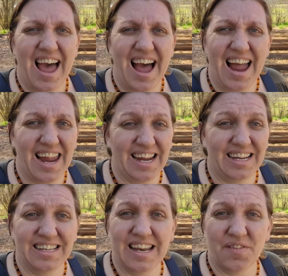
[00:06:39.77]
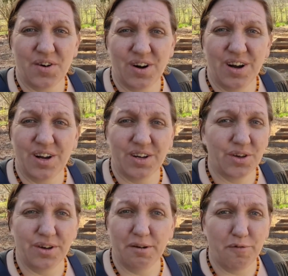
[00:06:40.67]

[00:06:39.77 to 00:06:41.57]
I never could